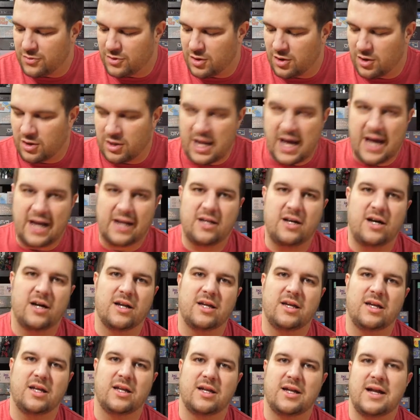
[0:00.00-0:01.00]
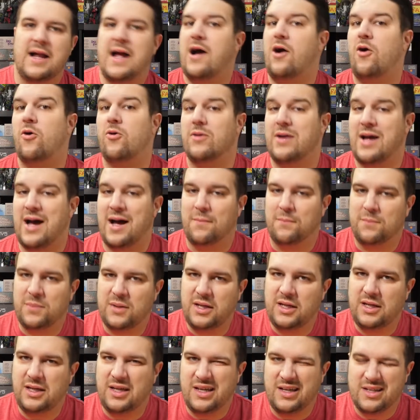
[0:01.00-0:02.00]
not cutting in and out, not
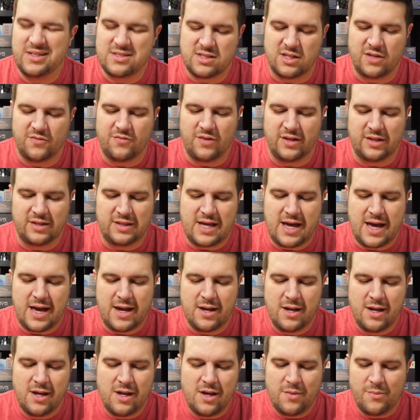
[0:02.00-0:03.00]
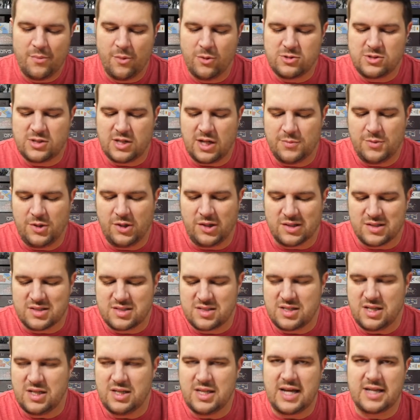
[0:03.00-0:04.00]
peaking, stuff like that. Most of the time you can
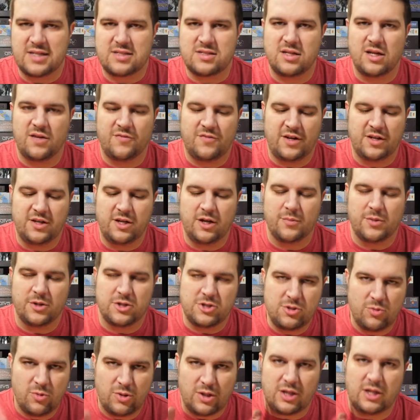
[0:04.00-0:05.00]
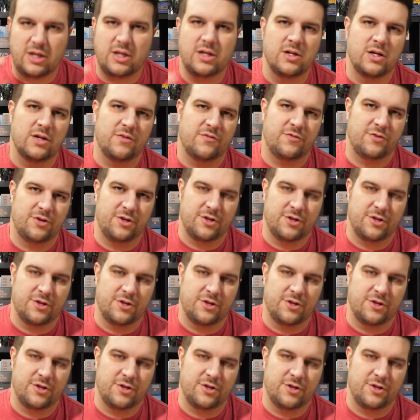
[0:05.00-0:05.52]
see that stuff on here, but you want to hear it for